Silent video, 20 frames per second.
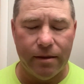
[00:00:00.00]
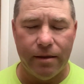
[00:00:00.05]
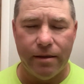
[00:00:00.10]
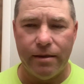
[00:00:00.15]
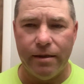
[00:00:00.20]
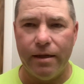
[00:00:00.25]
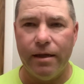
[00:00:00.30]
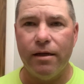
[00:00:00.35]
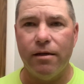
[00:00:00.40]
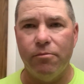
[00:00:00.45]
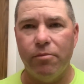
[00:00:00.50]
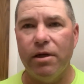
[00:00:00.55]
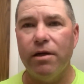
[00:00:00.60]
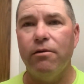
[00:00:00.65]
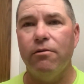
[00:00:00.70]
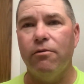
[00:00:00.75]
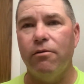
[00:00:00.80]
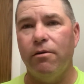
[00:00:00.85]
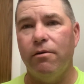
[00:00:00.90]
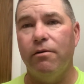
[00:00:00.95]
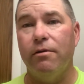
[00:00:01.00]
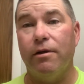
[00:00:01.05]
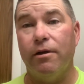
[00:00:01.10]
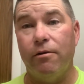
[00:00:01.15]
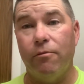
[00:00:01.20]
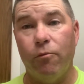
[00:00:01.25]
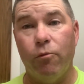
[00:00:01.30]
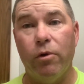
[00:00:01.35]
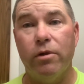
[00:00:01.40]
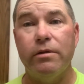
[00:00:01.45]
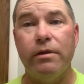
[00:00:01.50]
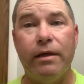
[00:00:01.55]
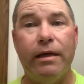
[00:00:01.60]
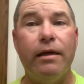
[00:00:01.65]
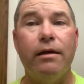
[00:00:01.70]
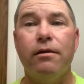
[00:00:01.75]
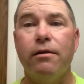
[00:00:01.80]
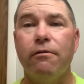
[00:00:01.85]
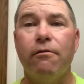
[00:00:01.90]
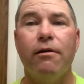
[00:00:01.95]
You get a big old honkin' 1
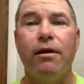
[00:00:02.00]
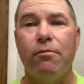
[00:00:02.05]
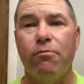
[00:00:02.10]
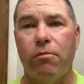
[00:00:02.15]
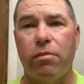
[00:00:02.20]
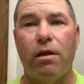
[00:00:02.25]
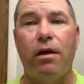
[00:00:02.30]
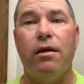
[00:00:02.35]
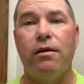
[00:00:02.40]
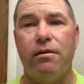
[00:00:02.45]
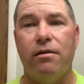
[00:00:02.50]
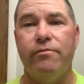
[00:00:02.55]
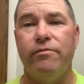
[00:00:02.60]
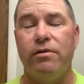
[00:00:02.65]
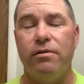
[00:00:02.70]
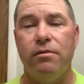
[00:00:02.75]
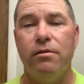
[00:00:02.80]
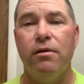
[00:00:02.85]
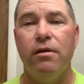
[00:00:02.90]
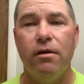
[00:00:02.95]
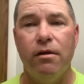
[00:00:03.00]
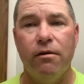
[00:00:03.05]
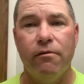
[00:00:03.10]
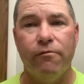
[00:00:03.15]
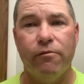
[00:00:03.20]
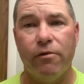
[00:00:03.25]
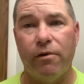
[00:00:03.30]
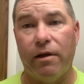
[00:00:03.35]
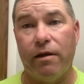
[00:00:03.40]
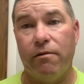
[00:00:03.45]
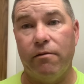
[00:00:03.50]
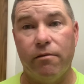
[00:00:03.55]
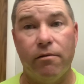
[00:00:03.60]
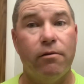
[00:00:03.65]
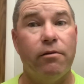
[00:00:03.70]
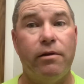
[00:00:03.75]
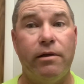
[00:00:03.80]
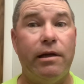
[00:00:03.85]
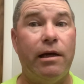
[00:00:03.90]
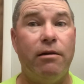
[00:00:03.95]
kilogram block of it for like
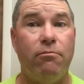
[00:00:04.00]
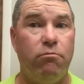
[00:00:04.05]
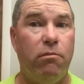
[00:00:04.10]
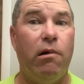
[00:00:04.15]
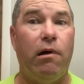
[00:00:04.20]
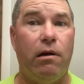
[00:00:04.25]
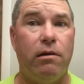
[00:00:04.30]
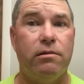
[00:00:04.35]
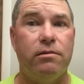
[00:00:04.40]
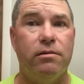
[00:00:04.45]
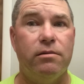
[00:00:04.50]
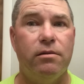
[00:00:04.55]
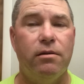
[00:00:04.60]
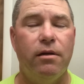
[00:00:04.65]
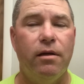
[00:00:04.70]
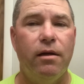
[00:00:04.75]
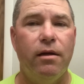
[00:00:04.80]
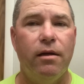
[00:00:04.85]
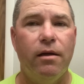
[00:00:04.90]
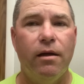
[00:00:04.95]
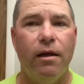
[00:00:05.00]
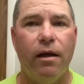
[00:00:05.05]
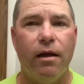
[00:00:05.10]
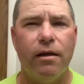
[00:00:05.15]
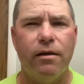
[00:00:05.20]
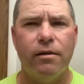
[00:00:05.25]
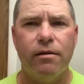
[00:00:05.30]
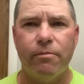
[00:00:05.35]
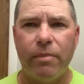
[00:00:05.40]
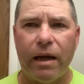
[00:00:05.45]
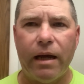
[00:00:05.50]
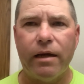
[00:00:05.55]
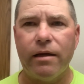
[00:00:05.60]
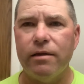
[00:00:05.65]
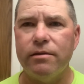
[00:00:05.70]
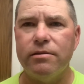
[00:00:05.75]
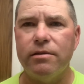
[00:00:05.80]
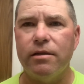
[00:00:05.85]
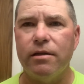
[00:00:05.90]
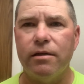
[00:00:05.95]
38 bucks. And the
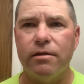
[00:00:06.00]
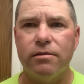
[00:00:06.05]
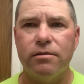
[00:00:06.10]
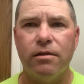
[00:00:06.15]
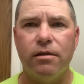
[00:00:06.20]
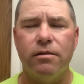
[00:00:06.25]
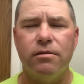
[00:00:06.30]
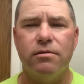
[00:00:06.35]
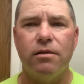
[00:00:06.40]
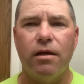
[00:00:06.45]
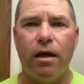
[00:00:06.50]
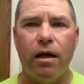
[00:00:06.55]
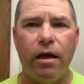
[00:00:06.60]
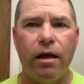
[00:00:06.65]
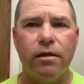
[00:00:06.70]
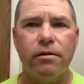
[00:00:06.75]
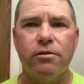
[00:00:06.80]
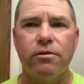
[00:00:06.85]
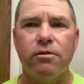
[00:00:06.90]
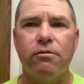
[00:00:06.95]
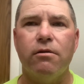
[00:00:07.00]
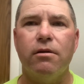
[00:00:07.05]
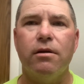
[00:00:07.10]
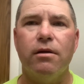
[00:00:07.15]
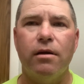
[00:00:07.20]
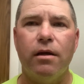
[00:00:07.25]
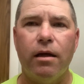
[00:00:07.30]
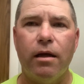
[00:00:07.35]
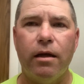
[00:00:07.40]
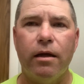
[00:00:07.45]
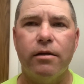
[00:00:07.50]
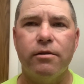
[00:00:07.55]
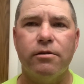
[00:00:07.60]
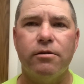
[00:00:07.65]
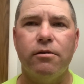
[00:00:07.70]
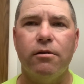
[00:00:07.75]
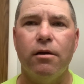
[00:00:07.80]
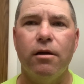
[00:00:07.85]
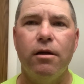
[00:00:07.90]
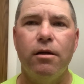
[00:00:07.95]
packaging, it says extra,
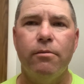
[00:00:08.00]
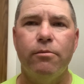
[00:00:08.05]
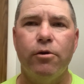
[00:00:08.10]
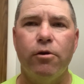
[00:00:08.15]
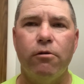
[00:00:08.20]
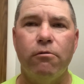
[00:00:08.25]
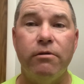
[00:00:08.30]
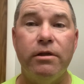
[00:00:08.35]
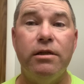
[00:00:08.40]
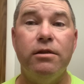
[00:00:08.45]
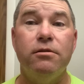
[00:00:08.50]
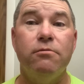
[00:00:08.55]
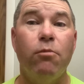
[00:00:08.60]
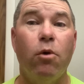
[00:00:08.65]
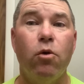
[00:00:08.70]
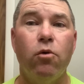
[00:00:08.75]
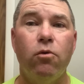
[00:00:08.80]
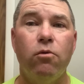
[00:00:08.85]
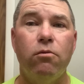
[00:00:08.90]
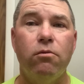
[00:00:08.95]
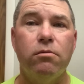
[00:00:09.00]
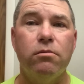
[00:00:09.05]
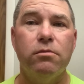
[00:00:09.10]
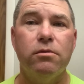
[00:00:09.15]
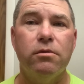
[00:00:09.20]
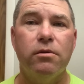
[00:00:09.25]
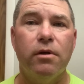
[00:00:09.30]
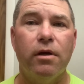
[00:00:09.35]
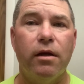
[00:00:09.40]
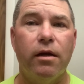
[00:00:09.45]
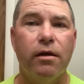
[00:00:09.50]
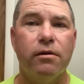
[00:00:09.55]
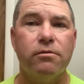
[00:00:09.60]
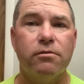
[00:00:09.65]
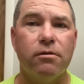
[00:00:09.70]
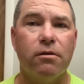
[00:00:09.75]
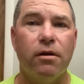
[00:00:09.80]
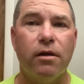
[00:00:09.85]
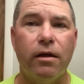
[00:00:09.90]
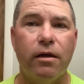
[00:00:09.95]
extra purismo.
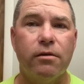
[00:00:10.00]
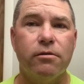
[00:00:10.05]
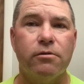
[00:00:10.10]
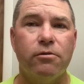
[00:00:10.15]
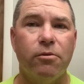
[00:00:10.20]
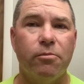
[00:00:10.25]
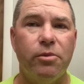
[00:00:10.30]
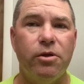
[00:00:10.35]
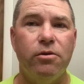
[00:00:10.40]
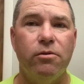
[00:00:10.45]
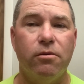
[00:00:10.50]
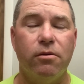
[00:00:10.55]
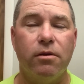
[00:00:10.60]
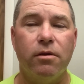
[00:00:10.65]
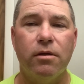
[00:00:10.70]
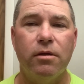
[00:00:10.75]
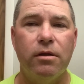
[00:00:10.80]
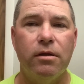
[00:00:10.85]
Extra, extra pure.